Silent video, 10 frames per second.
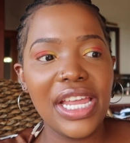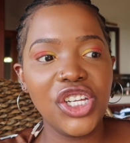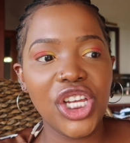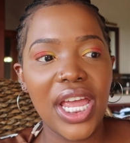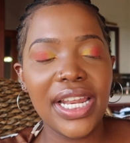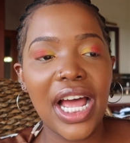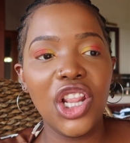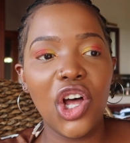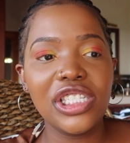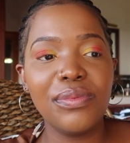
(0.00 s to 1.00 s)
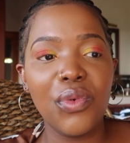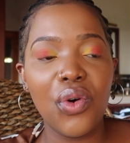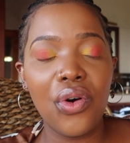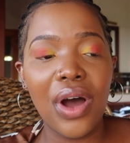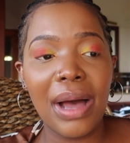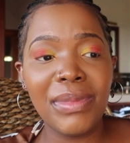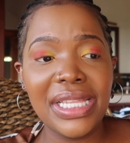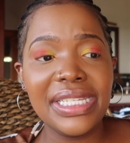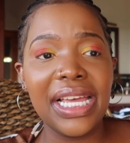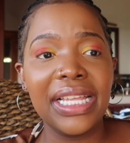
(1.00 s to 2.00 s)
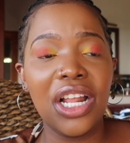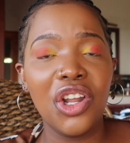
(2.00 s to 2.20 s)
Asian, a lot more Indian,